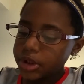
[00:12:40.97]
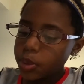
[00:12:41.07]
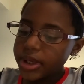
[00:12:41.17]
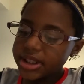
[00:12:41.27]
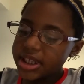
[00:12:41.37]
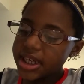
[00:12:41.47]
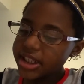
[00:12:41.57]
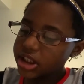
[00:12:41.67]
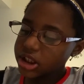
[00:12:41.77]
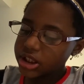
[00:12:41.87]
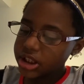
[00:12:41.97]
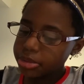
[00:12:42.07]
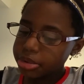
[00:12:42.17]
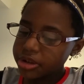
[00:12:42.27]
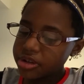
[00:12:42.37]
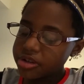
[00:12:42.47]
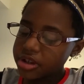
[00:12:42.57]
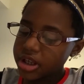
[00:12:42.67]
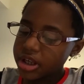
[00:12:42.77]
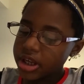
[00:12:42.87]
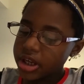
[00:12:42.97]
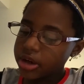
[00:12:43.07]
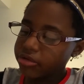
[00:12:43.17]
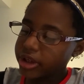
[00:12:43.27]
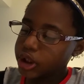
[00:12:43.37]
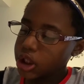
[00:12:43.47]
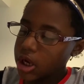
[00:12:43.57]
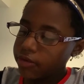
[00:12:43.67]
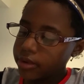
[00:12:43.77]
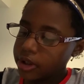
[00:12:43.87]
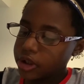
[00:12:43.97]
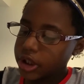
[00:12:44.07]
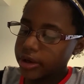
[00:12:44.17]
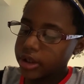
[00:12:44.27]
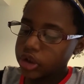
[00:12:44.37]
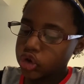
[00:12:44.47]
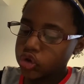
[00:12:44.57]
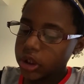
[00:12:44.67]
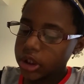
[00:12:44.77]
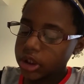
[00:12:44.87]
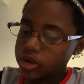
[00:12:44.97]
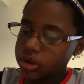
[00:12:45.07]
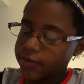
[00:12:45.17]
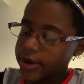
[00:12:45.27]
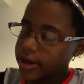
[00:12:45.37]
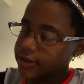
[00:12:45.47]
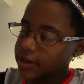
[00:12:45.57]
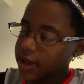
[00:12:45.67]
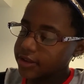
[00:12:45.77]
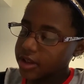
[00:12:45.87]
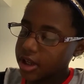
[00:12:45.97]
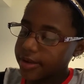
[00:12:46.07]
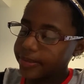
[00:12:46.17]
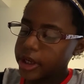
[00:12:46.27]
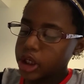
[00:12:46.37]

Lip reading: We did it, she said. Princess Anna reached from the tiara and shrinked it to fairy size again.